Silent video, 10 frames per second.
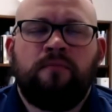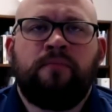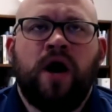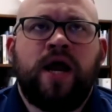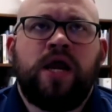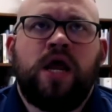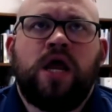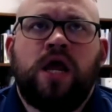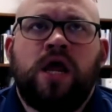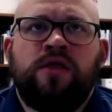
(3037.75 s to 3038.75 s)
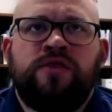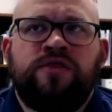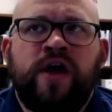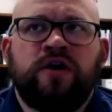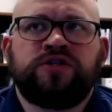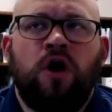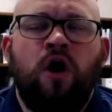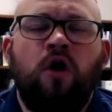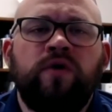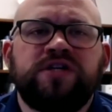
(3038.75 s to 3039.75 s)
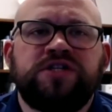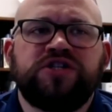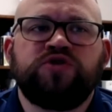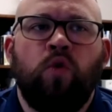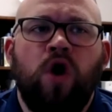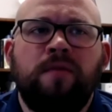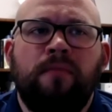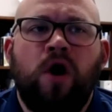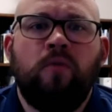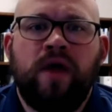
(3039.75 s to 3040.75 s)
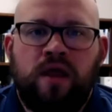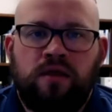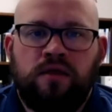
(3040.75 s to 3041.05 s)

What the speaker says: But there's always this one moment